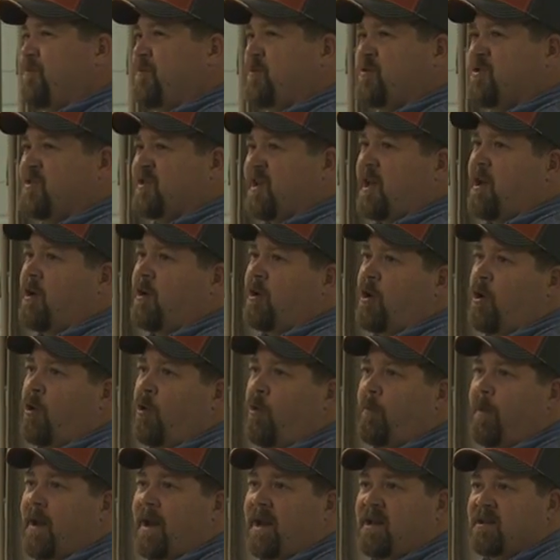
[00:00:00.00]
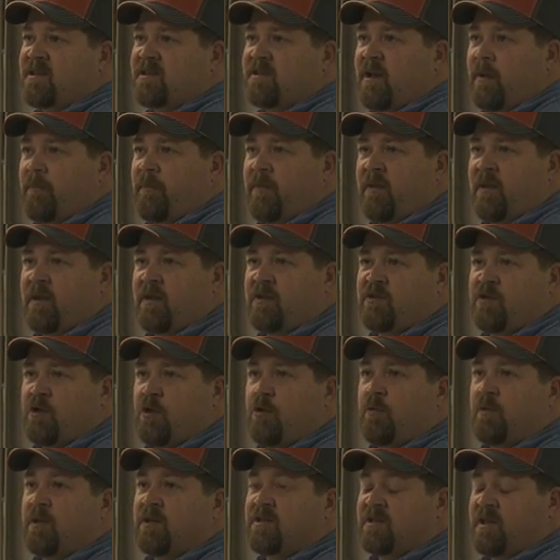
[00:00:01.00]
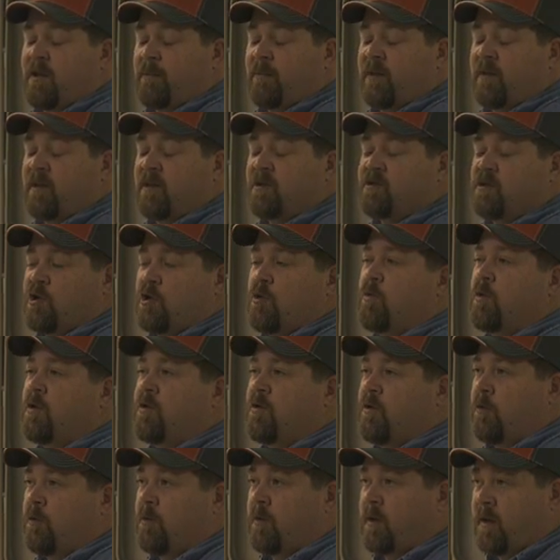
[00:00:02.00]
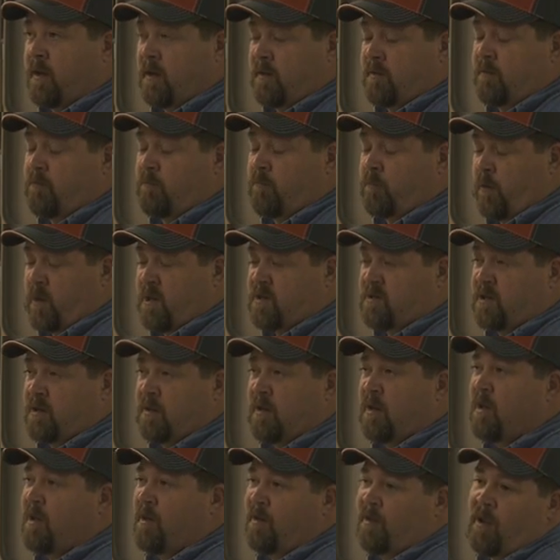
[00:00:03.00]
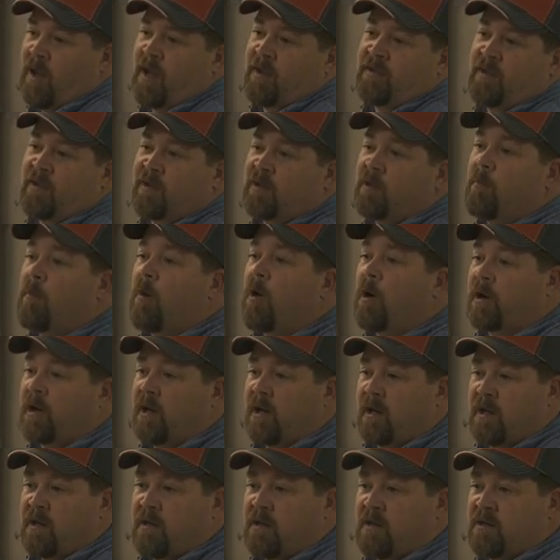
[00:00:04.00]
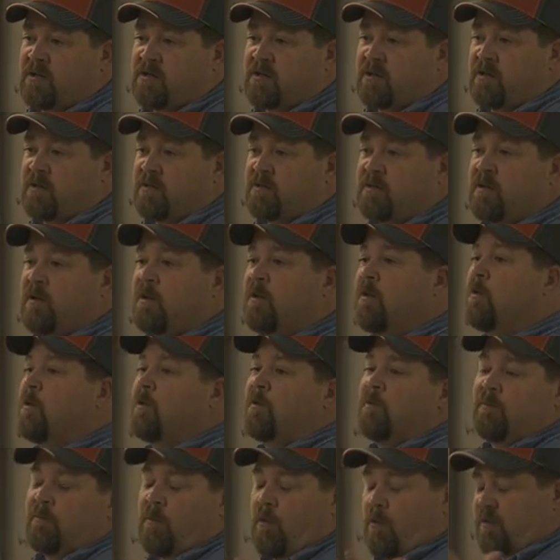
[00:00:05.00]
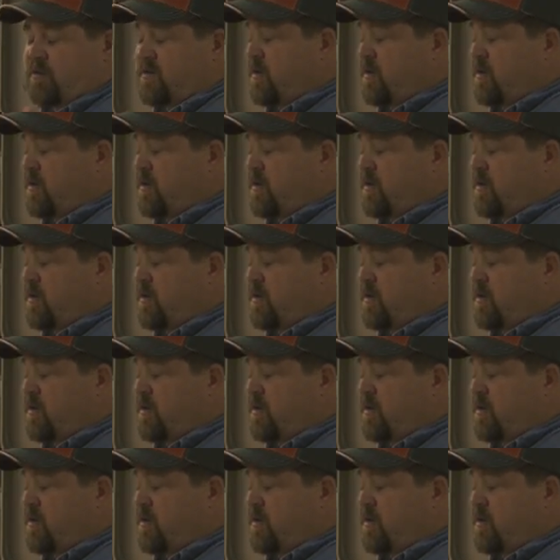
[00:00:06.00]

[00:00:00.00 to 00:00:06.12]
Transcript: set a goal, make it something that you would do to reach it, not that the market conditions or